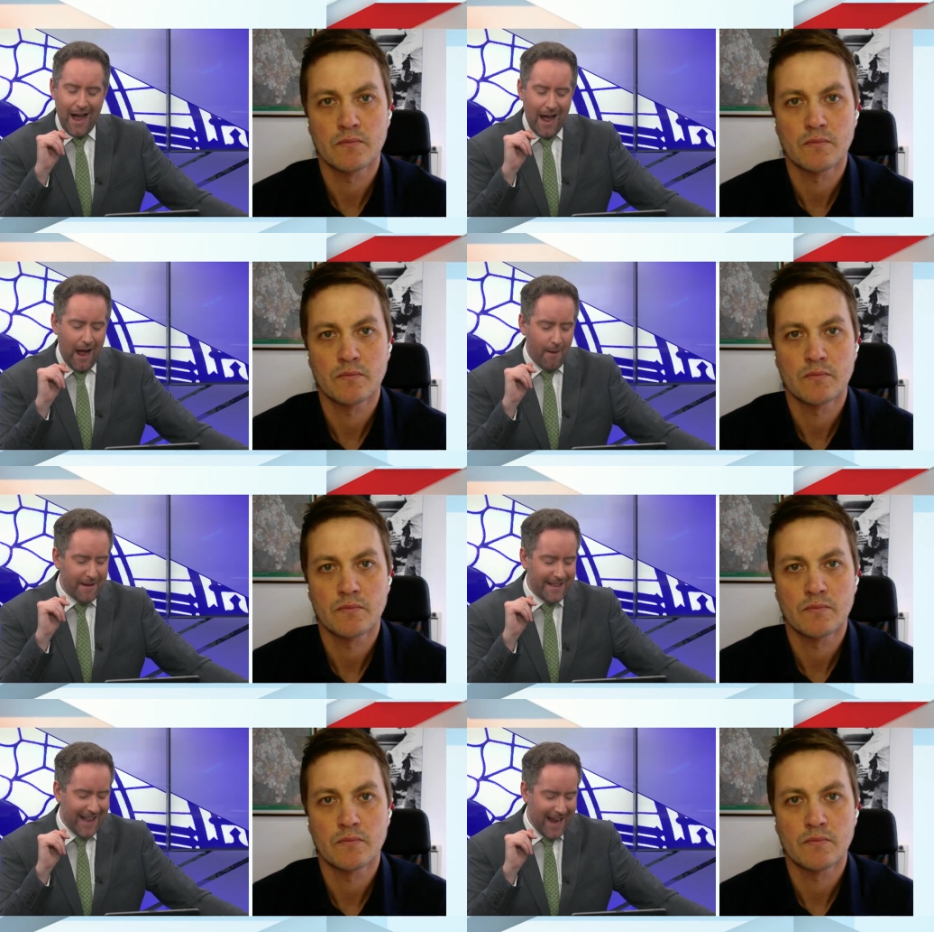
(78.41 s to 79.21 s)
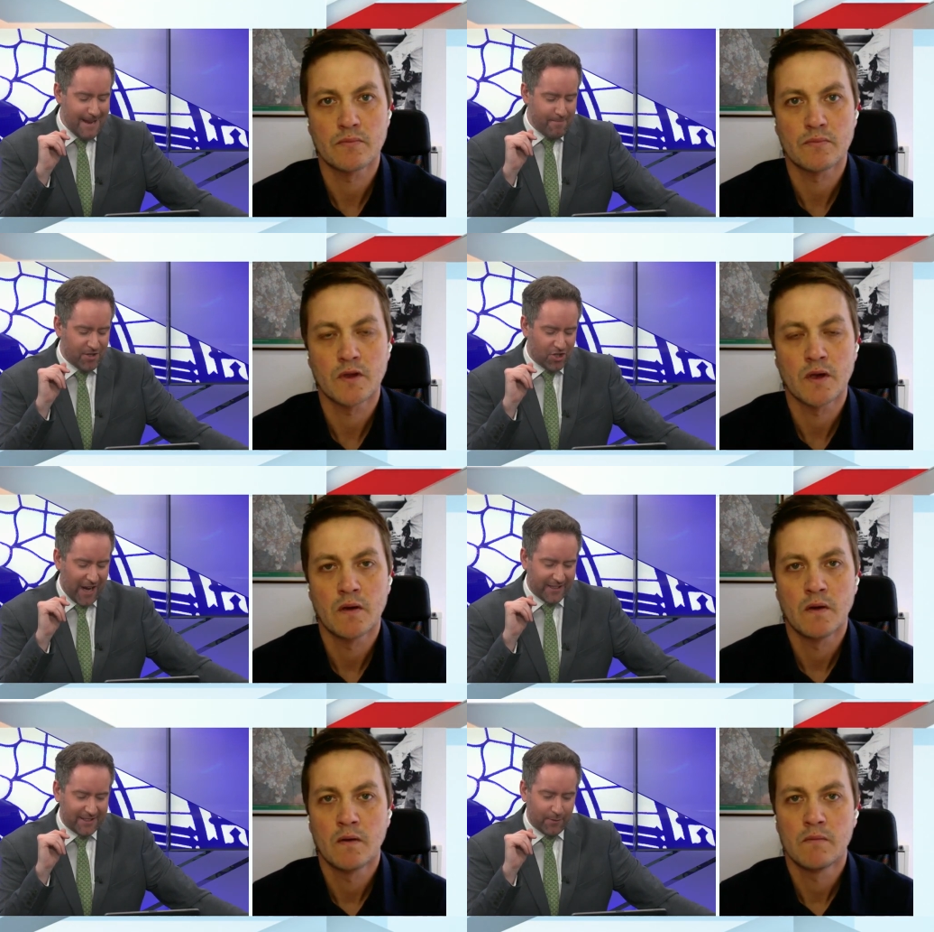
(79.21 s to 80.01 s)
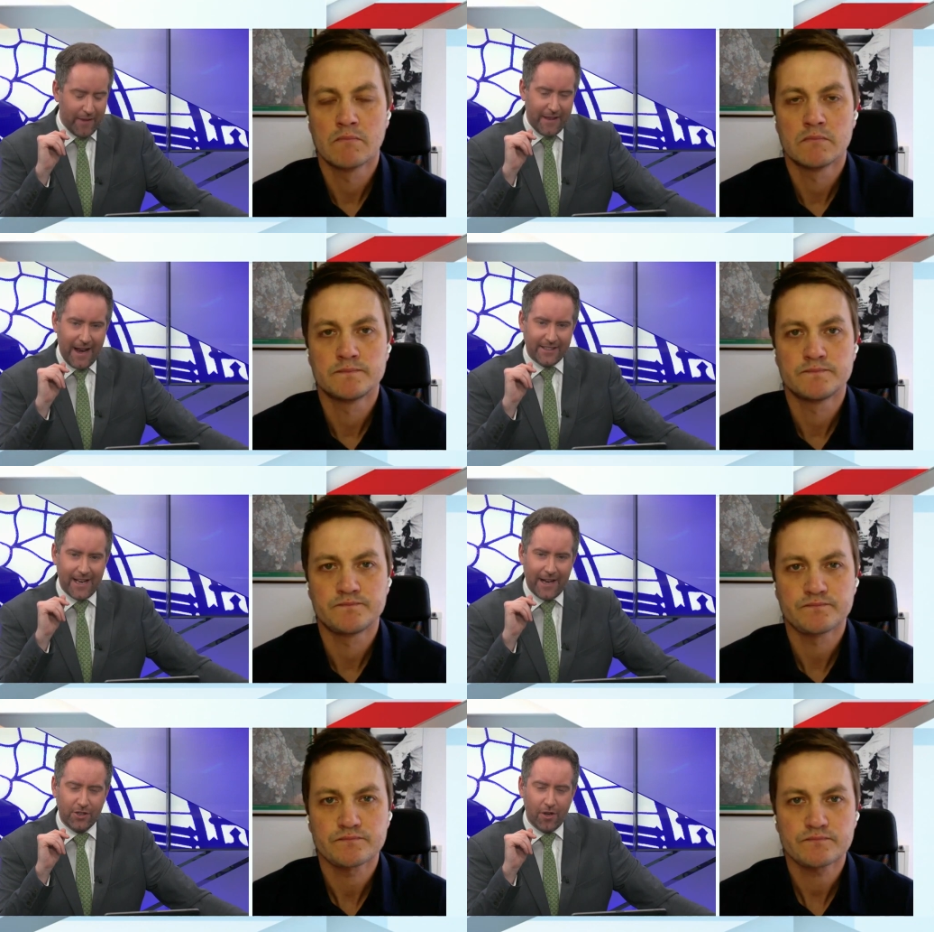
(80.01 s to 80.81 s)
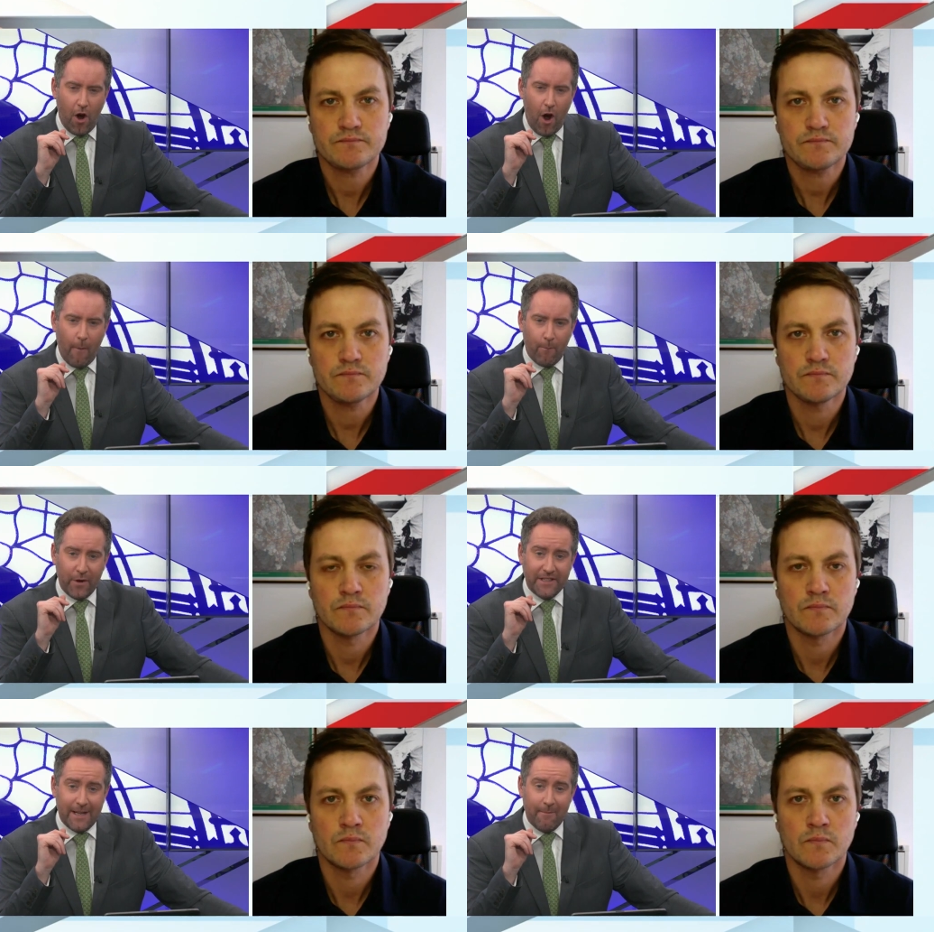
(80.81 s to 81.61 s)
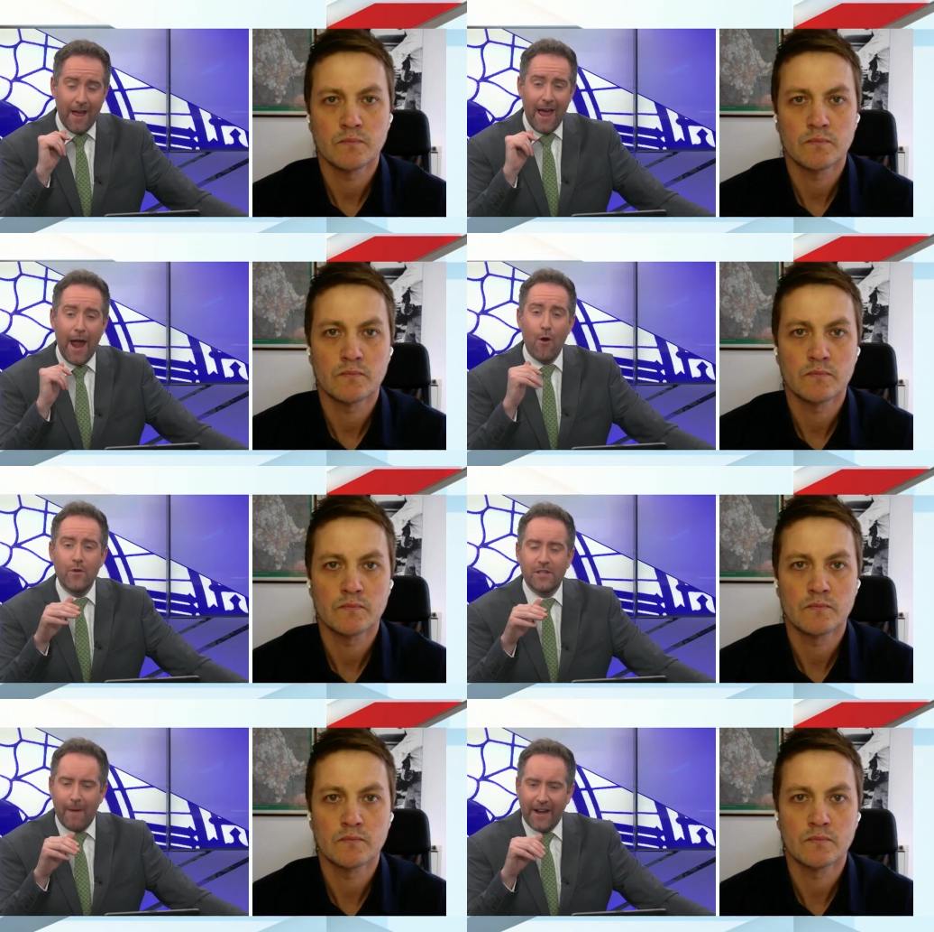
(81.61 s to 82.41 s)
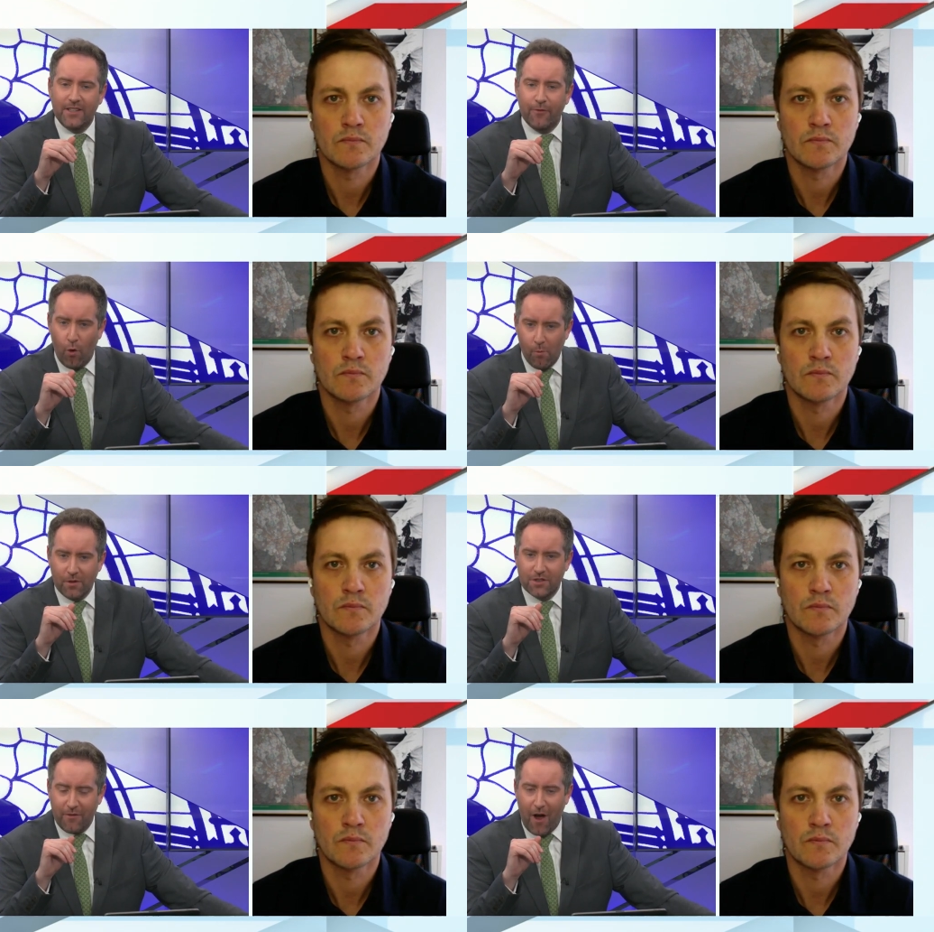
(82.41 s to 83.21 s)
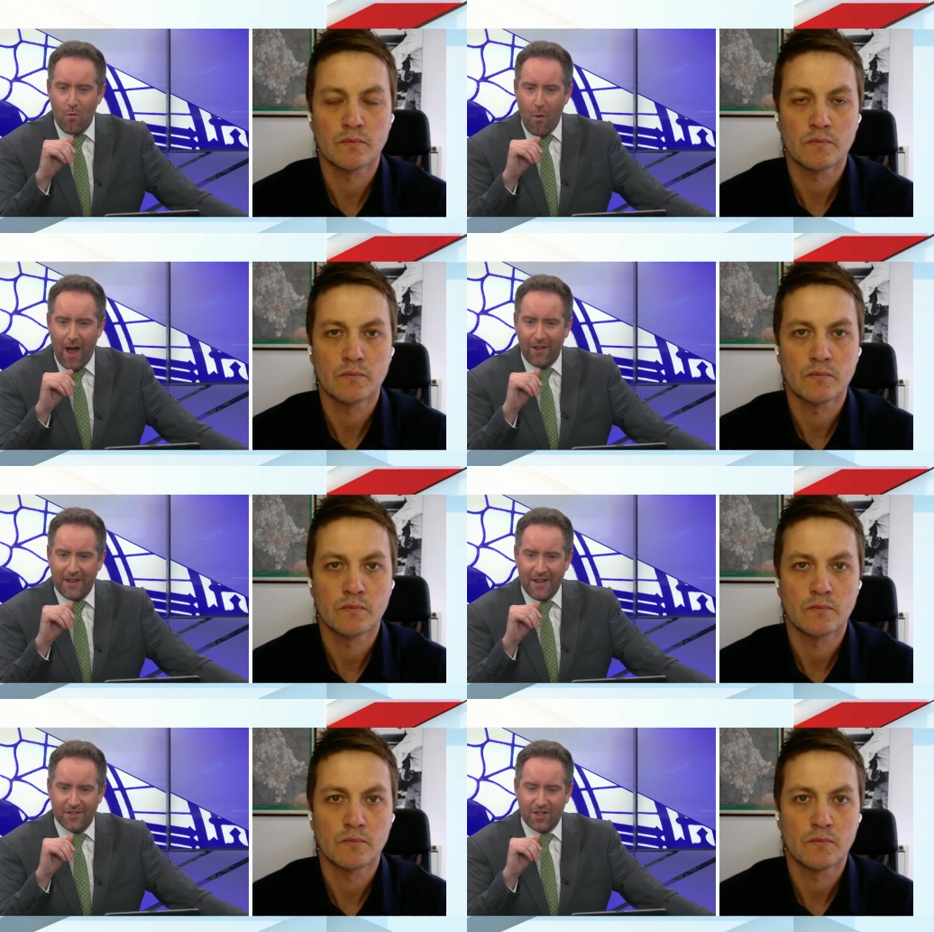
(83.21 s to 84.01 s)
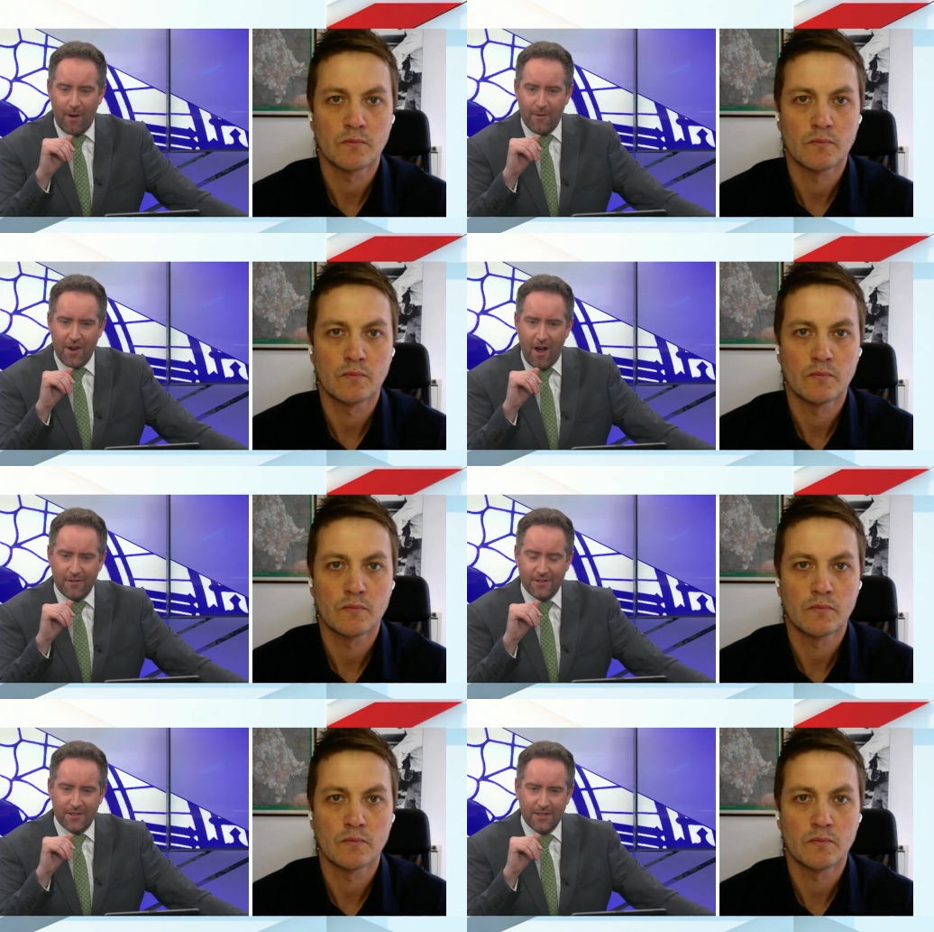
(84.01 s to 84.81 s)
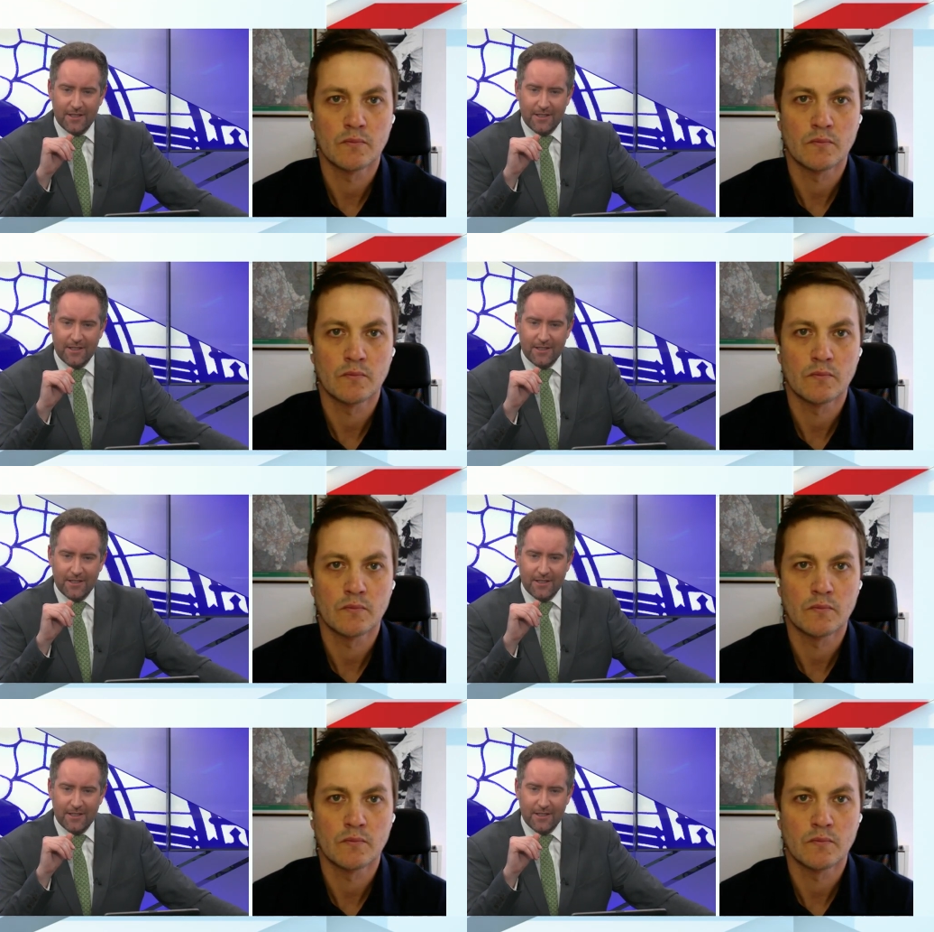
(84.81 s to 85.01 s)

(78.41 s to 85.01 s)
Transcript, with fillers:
Speaker 1: I, I mean, Labour's chances of winning the next election are, are pretty slim, irrespective almost of how well Keir Starmer does.